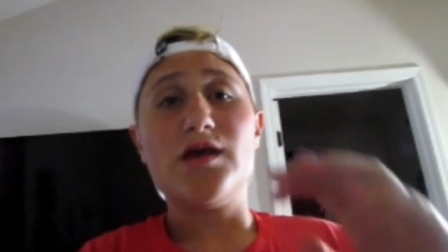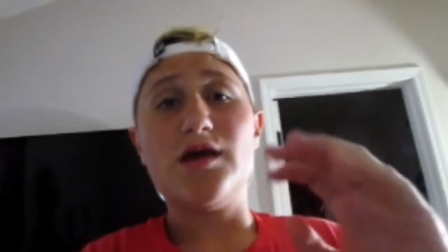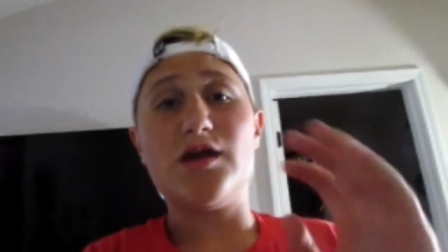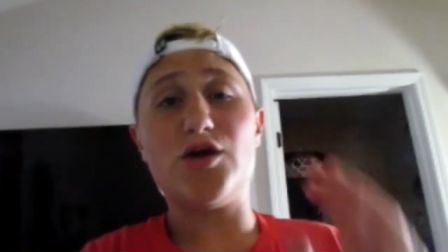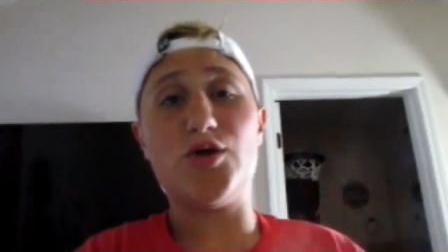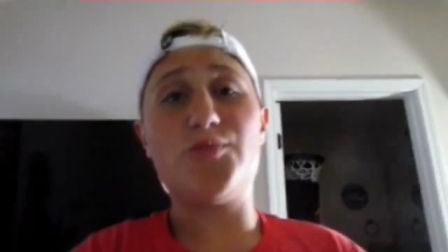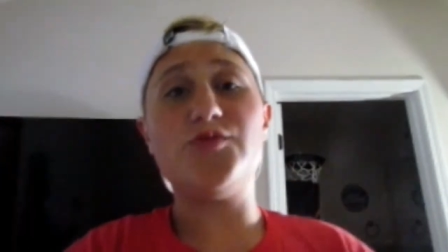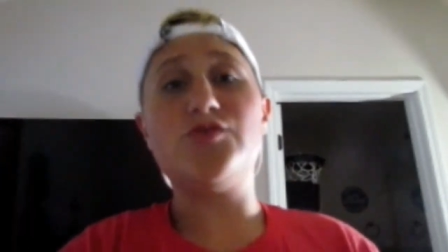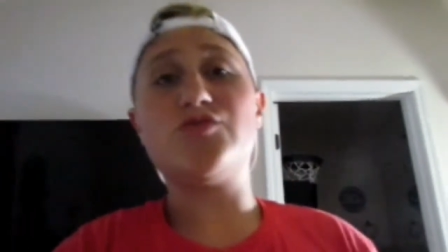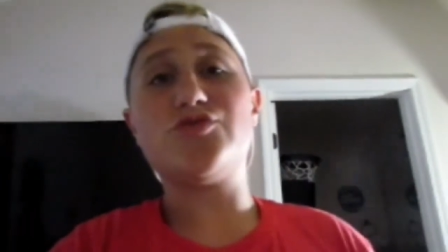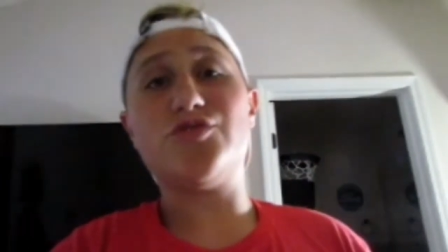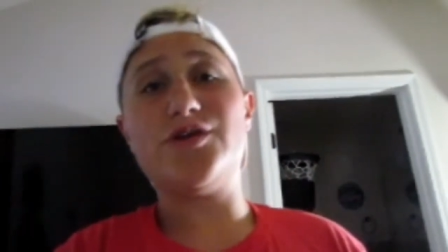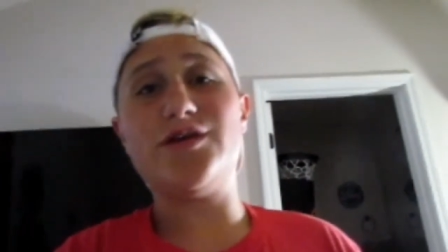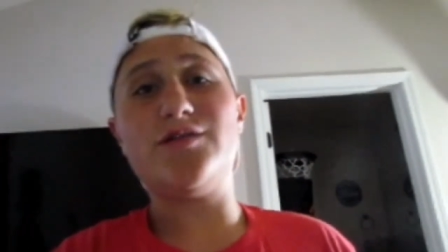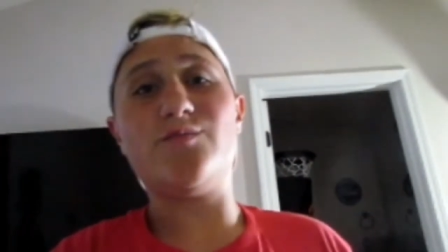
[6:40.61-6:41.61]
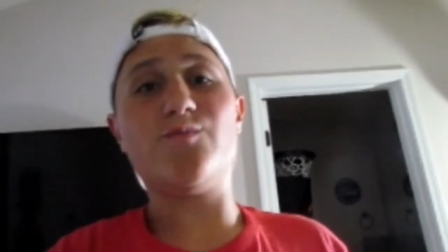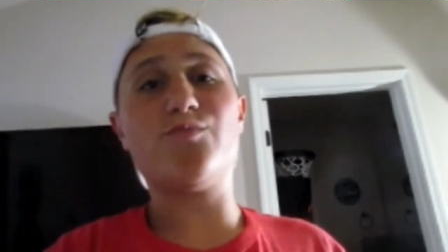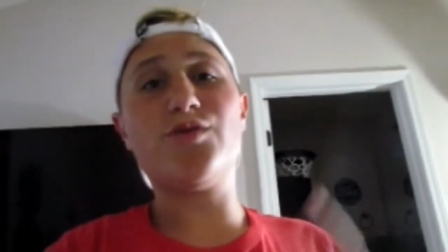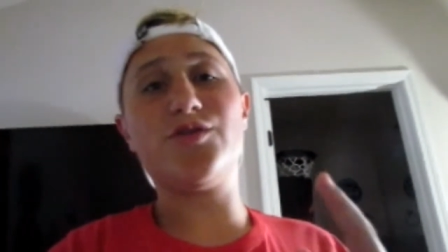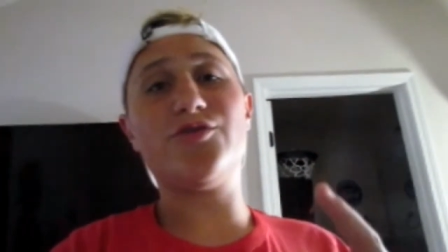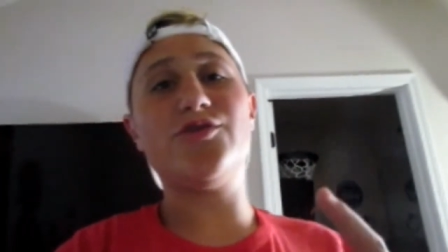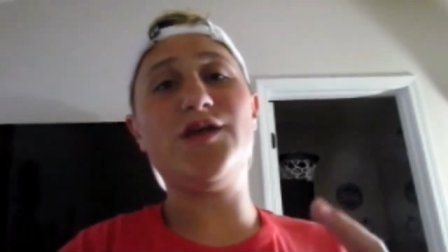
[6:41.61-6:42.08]
And I hope you enjoyed
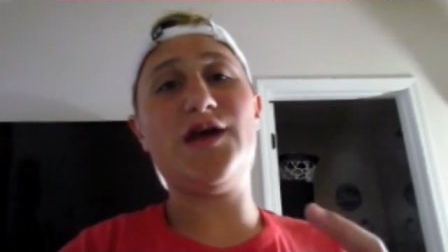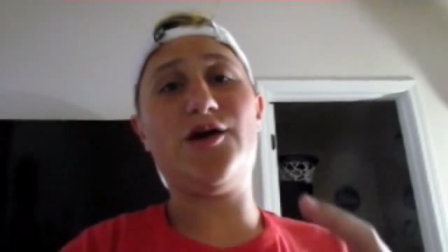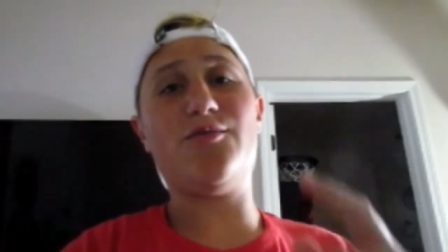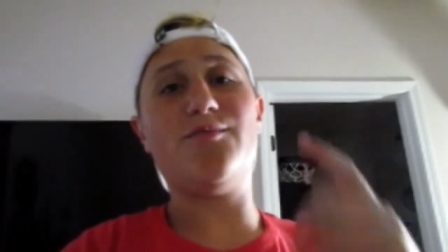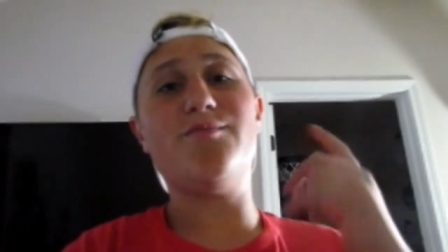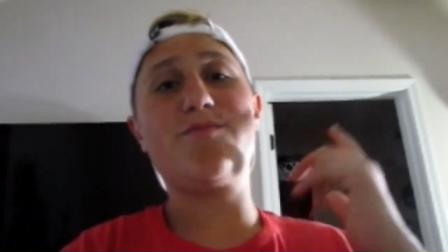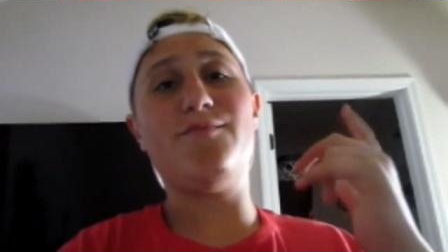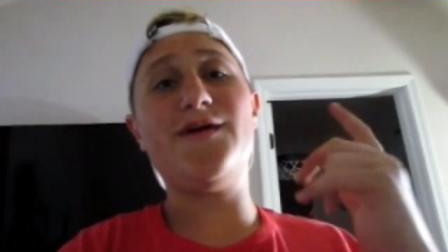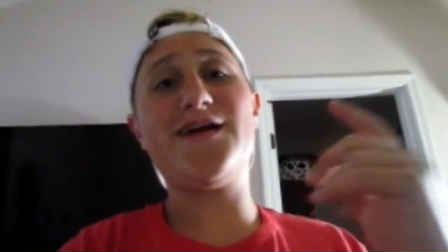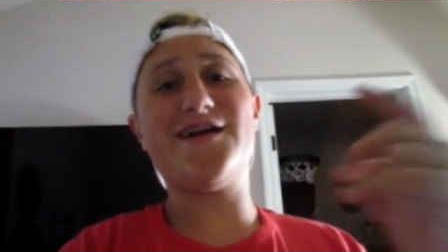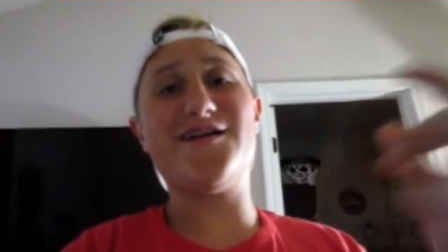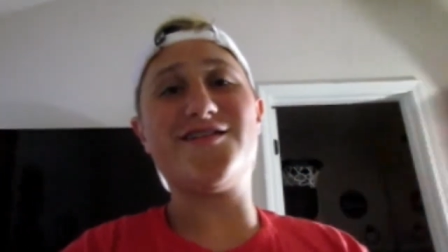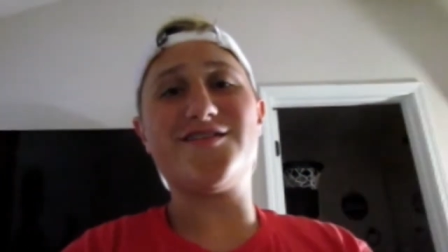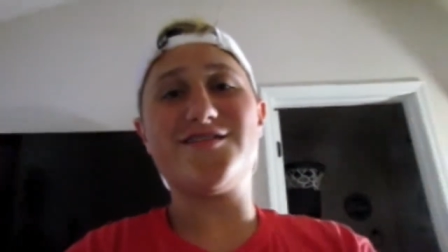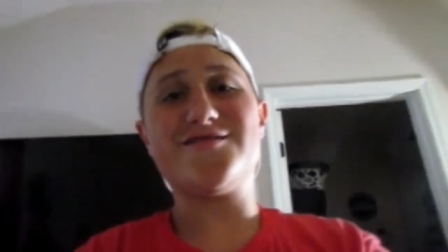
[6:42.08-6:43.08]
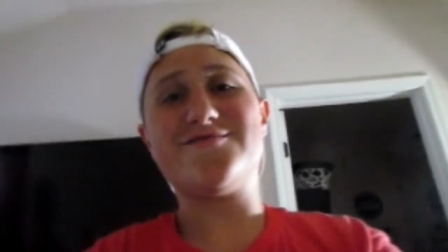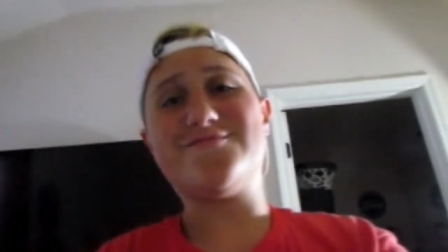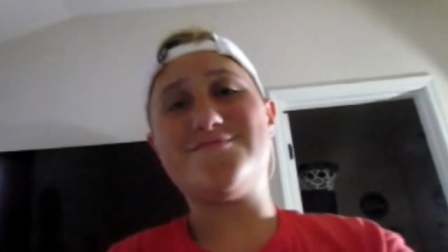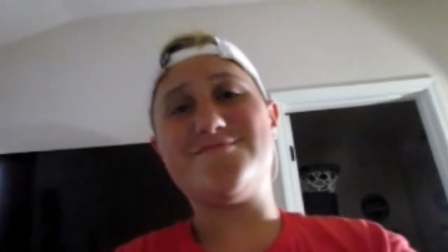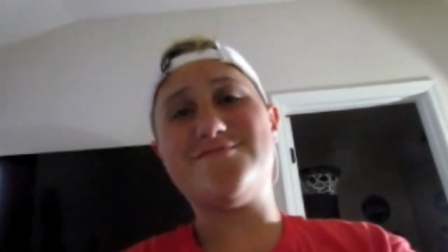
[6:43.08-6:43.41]
Brotherhood Out. Bye, guys.